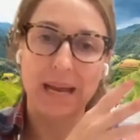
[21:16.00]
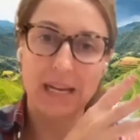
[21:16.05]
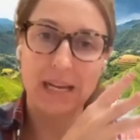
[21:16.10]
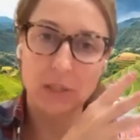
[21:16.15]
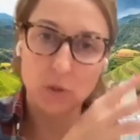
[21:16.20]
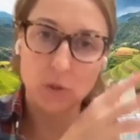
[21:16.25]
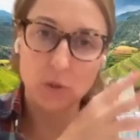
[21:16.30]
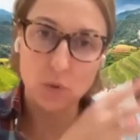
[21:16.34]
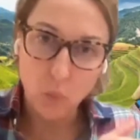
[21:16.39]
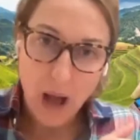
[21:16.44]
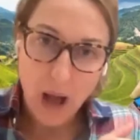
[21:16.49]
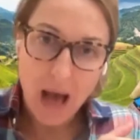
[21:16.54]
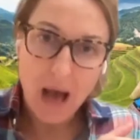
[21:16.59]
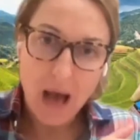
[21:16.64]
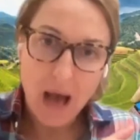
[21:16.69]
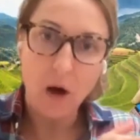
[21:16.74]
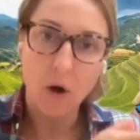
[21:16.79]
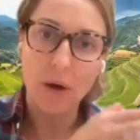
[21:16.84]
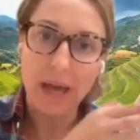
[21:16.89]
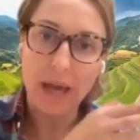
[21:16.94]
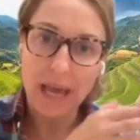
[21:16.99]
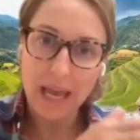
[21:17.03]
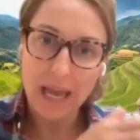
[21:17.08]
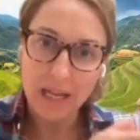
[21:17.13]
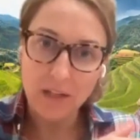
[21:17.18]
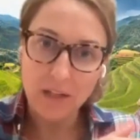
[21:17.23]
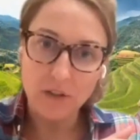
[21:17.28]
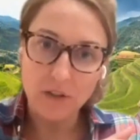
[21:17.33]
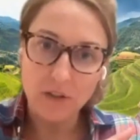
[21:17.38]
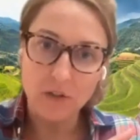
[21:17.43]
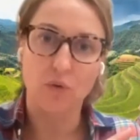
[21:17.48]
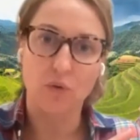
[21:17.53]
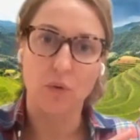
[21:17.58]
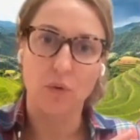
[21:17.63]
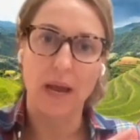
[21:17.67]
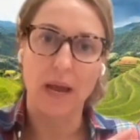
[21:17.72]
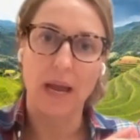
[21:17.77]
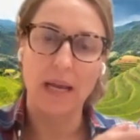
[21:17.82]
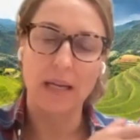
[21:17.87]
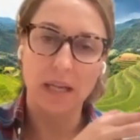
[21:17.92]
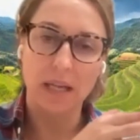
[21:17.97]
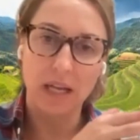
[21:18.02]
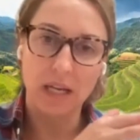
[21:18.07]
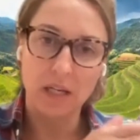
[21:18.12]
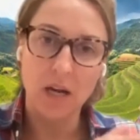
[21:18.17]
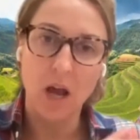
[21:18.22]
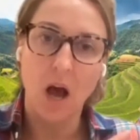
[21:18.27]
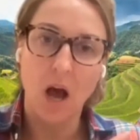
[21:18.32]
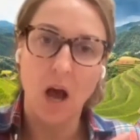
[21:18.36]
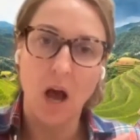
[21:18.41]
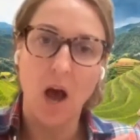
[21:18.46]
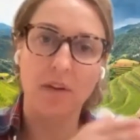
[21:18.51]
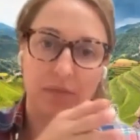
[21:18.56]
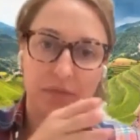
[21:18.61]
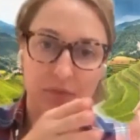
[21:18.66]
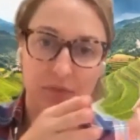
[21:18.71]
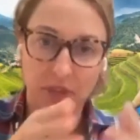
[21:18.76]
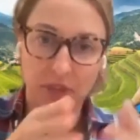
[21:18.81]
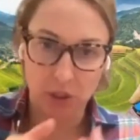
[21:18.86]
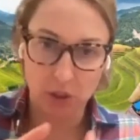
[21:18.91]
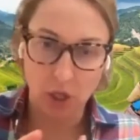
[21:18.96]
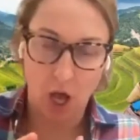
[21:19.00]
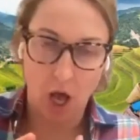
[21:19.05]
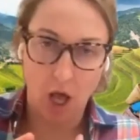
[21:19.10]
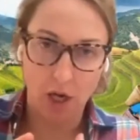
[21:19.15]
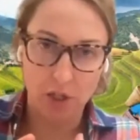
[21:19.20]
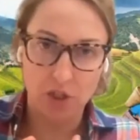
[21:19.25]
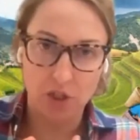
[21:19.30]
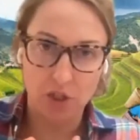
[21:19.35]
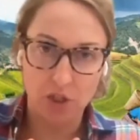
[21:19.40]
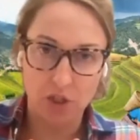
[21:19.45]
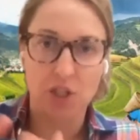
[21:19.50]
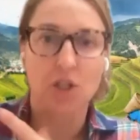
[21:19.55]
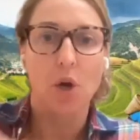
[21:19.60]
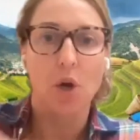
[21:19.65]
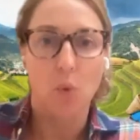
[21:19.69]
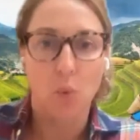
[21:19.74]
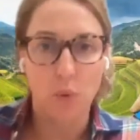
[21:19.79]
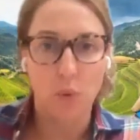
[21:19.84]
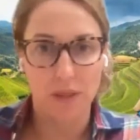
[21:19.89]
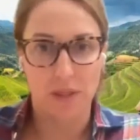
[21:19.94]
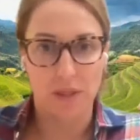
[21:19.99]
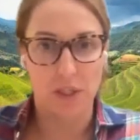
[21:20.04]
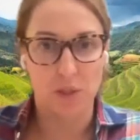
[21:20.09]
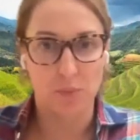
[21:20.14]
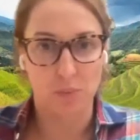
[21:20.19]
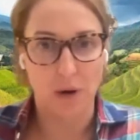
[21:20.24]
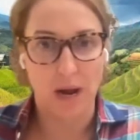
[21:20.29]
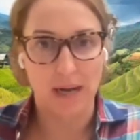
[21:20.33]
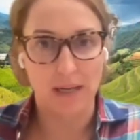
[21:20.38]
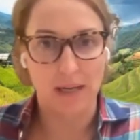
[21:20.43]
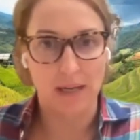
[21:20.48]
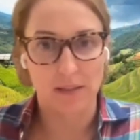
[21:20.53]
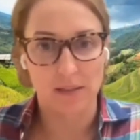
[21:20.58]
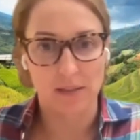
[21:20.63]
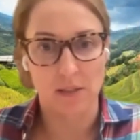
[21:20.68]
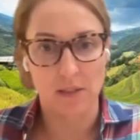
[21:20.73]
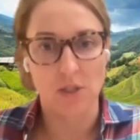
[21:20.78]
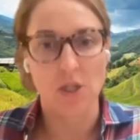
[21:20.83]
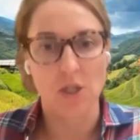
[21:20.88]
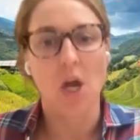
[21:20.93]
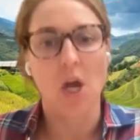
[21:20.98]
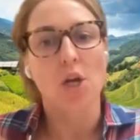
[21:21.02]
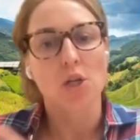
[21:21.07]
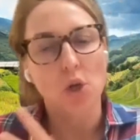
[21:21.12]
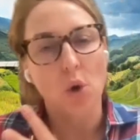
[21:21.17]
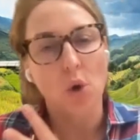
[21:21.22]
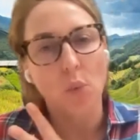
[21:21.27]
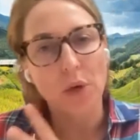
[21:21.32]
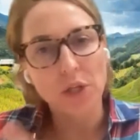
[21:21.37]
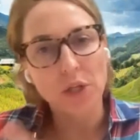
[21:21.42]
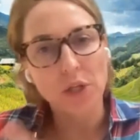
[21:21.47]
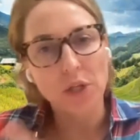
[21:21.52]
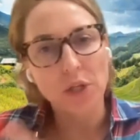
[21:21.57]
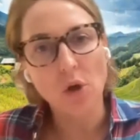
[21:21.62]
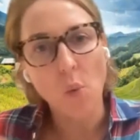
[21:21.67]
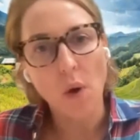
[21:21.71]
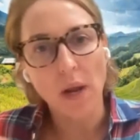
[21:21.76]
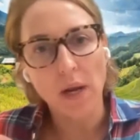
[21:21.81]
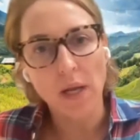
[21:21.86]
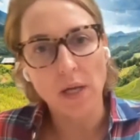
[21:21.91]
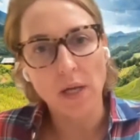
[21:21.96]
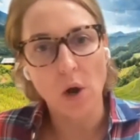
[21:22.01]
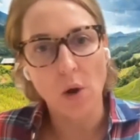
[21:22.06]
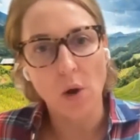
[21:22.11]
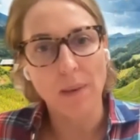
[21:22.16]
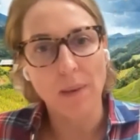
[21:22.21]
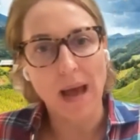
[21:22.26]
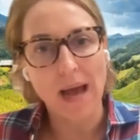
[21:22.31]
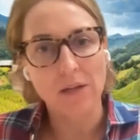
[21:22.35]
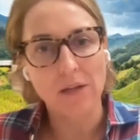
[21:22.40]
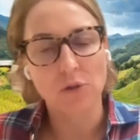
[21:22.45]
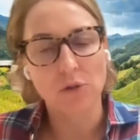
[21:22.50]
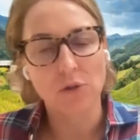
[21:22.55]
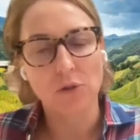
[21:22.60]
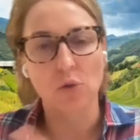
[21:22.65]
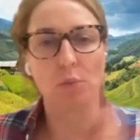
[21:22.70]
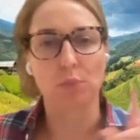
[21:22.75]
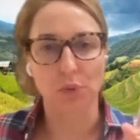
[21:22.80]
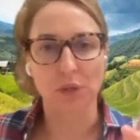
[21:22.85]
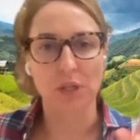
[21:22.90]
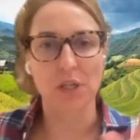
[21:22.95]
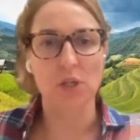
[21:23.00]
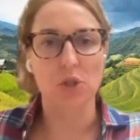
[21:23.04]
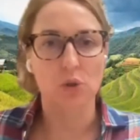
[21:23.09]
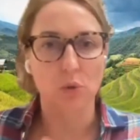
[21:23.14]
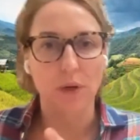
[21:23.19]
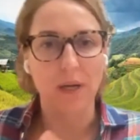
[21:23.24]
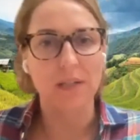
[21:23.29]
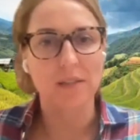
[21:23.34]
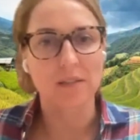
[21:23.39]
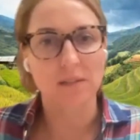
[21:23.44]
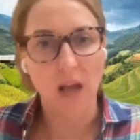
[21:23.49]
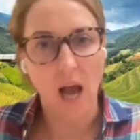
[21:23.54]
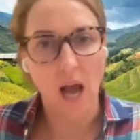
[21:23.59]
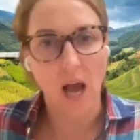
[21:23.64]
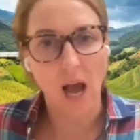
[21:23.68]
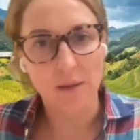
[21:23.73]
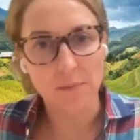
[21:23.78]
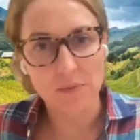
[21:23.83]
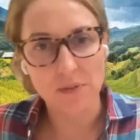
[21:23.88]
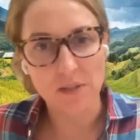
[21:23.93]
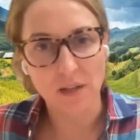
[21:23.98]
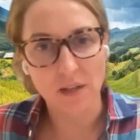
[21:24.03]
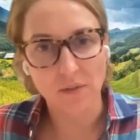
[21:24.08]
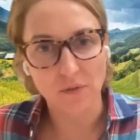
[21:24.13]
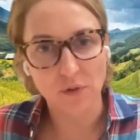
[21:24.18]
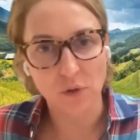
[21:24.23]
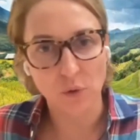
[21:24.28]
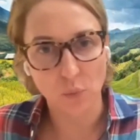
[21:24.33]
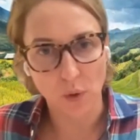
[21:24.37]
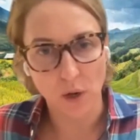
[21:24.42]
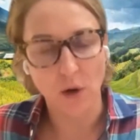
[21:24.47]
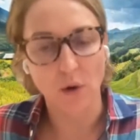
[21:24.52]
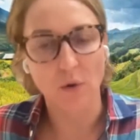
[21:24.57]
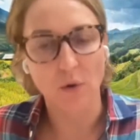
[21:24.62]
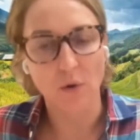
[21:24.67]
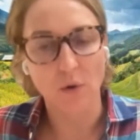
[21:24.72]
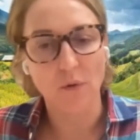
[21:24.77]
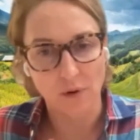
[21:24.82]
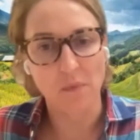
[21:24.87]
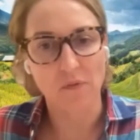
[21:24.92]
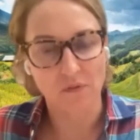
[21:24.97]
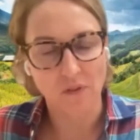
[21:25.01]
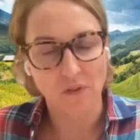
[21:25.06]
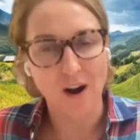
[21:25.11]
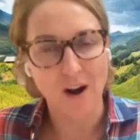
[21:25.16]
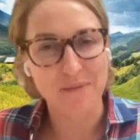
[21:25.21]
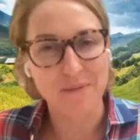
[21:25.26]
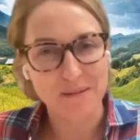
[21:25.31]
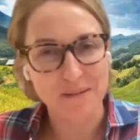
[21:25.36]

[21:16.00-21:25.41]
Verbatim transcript: but as well integrate innovative technologies with these practices so we don't want to go back to prehistoric times if you will from a